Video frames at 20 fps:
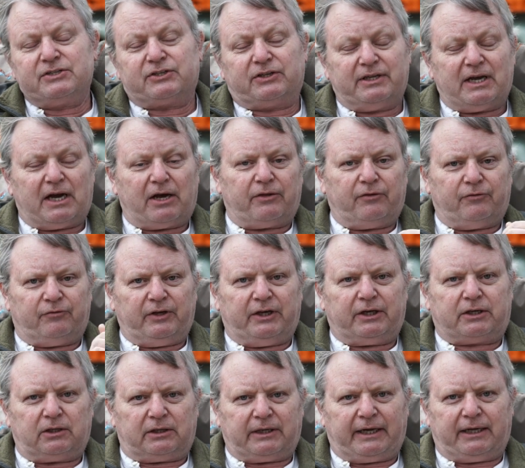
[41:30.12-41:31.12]
So now the
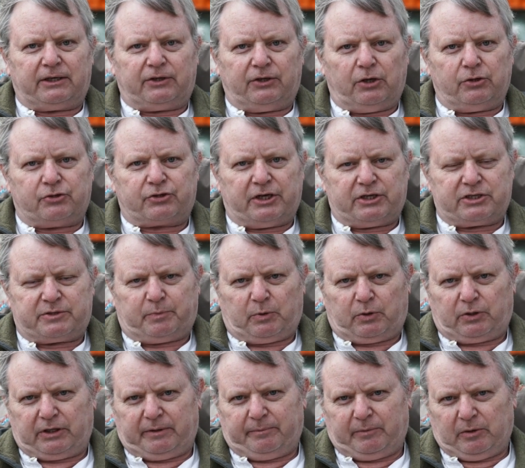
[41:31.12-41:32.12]
vehicle had no
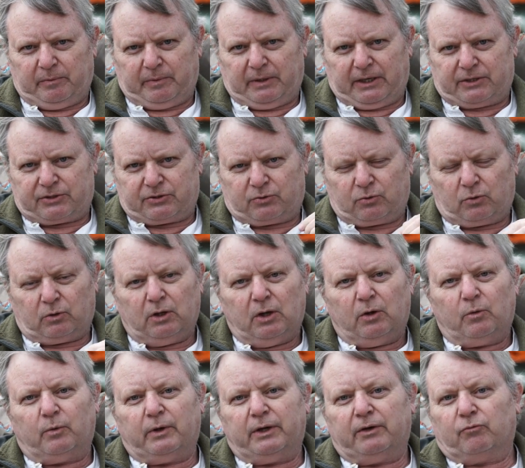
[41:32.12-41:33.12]
transponder immobilized at all.
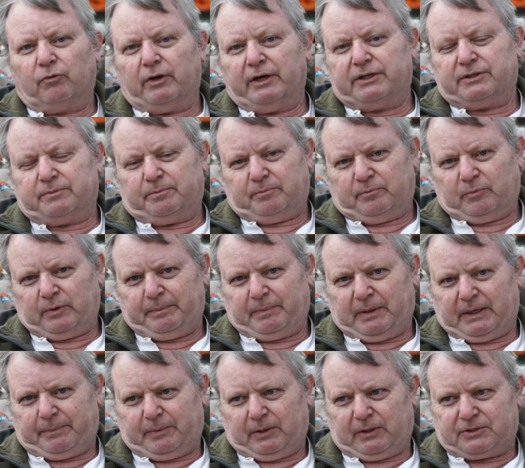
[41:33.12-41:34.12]
We
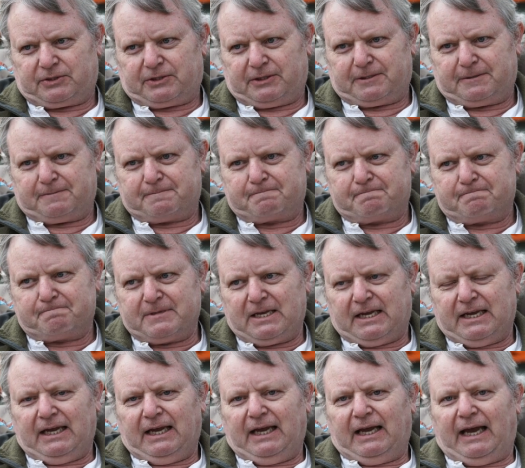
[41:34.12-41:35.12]
bypassed it.
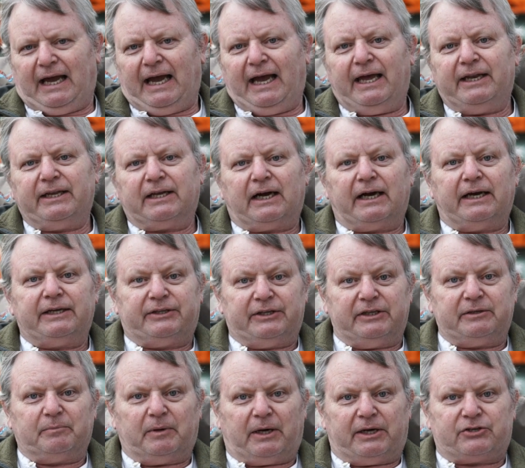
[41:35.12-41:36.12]
And I
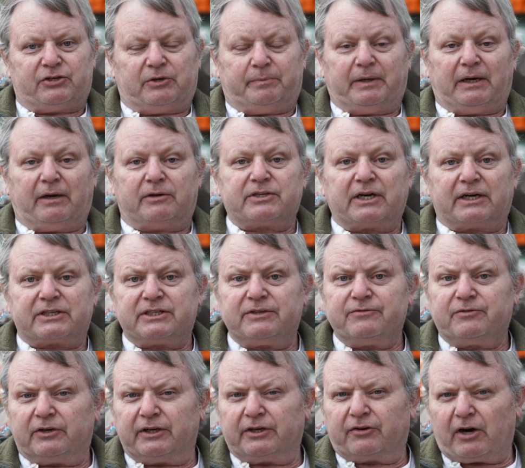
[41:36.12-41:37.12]
did my trip. And I was
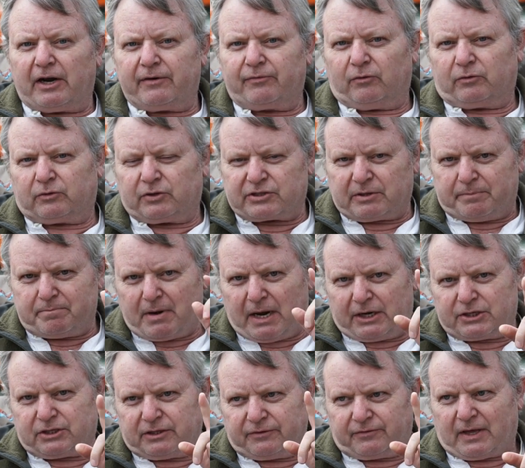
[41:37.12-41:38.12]
actually very grateful because
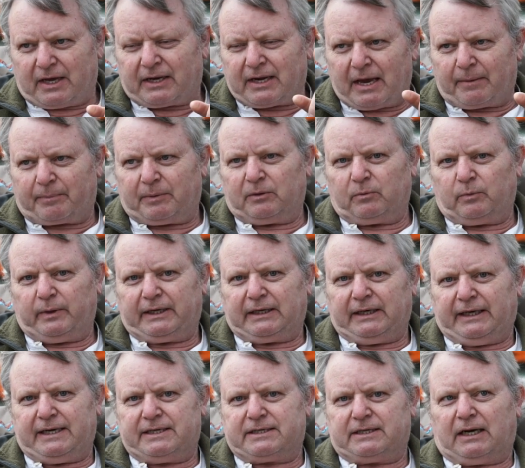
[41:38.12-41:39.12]
imagine if that happened a
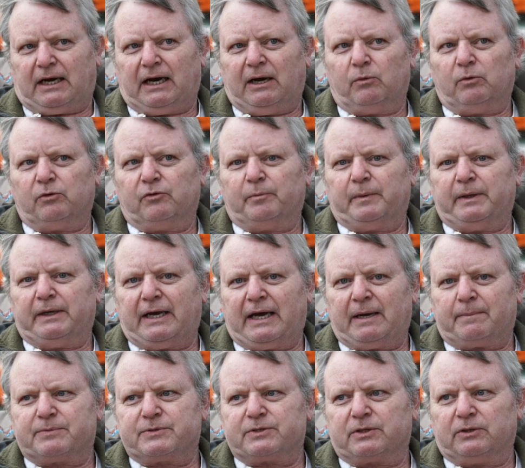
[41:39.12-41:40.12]
week later, I would have been
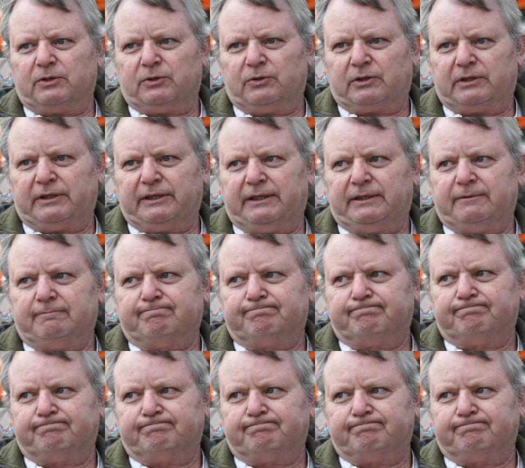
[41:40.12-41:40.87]
absolutely...